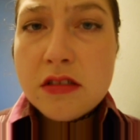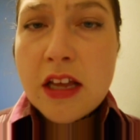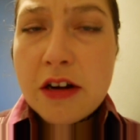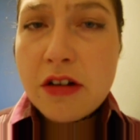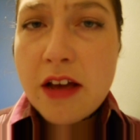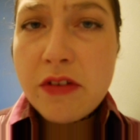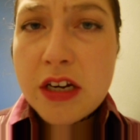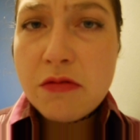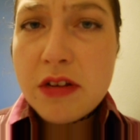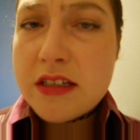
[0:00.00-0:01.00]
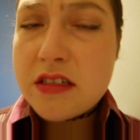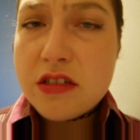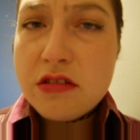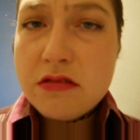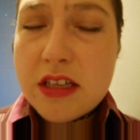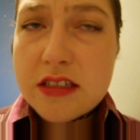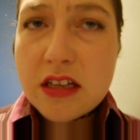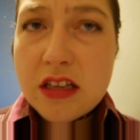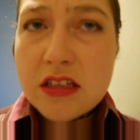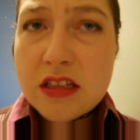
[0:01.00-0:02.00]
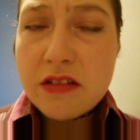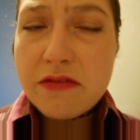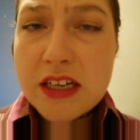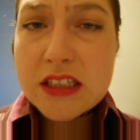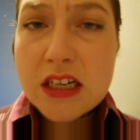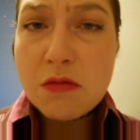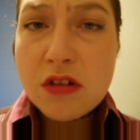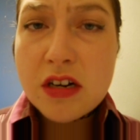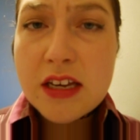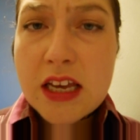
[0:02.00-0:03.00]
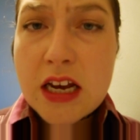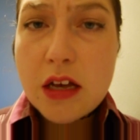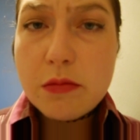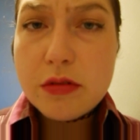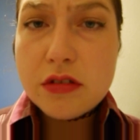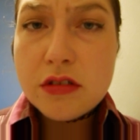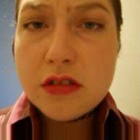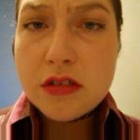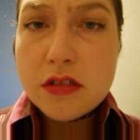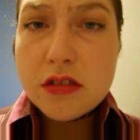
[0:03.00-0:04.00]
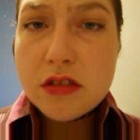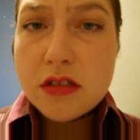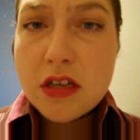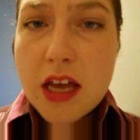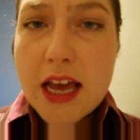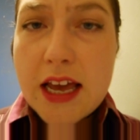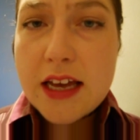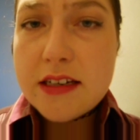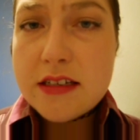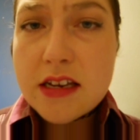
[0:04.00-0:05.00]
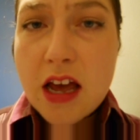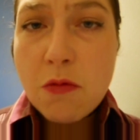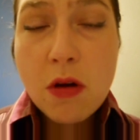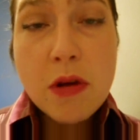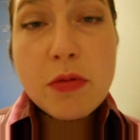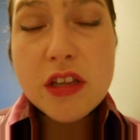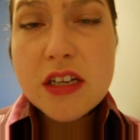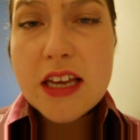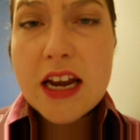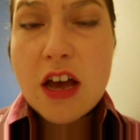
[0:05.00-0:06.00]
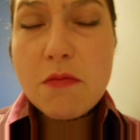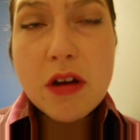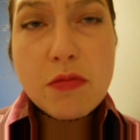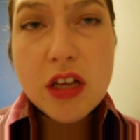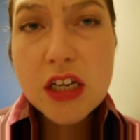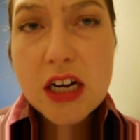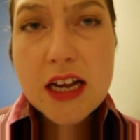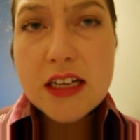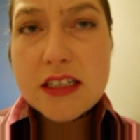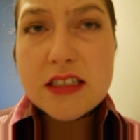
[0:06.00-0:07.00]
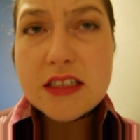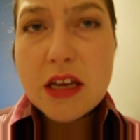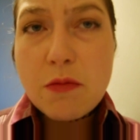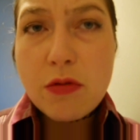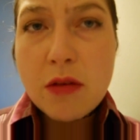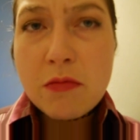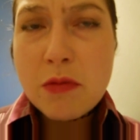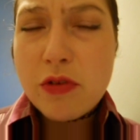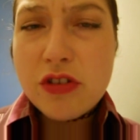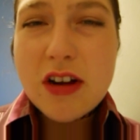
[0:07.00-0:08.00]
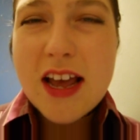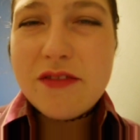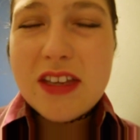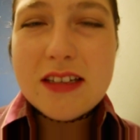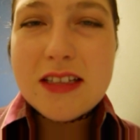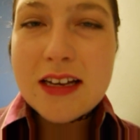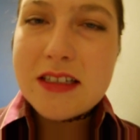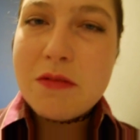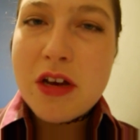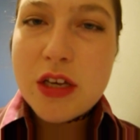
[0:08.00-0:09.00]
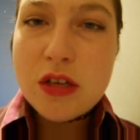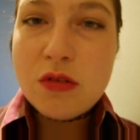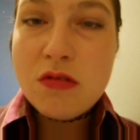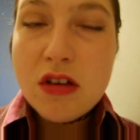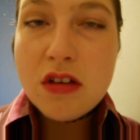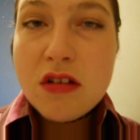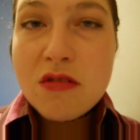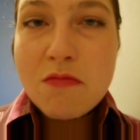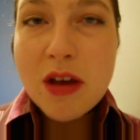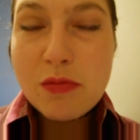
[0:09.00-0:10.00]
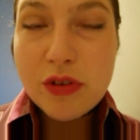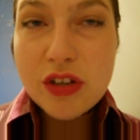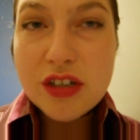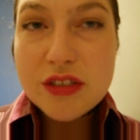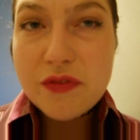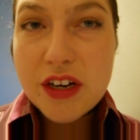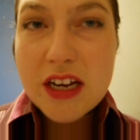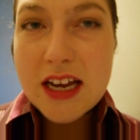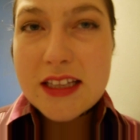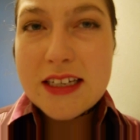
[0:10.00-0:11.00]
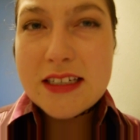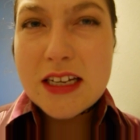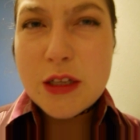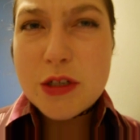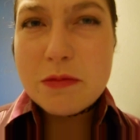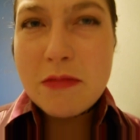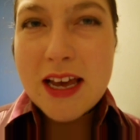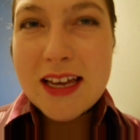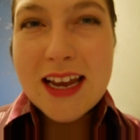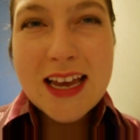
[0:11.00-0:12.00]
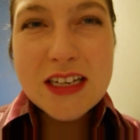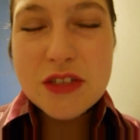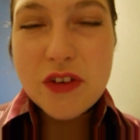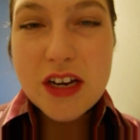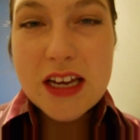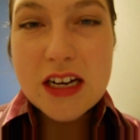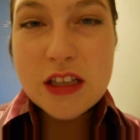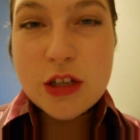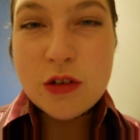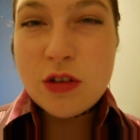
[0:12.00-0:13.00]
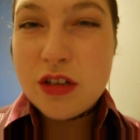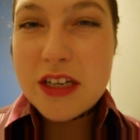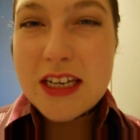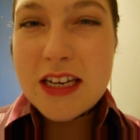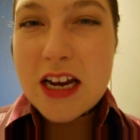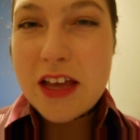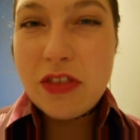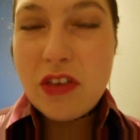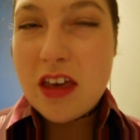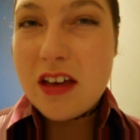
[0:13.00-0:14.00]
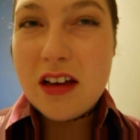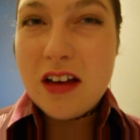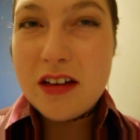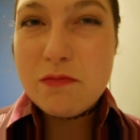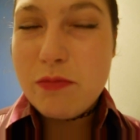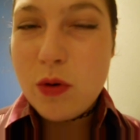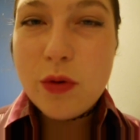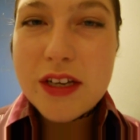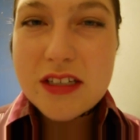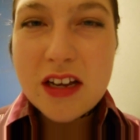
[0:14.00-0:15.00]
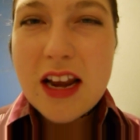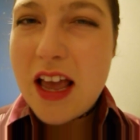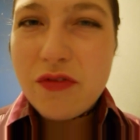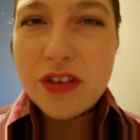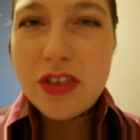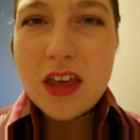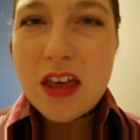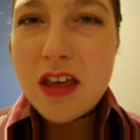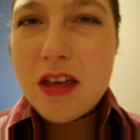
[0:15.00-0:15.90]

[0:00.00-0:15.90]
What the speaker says: I don't have any reason to do this other than the fact that I want her to get help. And I want my brother to get help. My brother has the same problem. My brother and I have the exact same IQ. My brother is a very highly intelligent man, and he's very analytical, and he and I think on point on everything.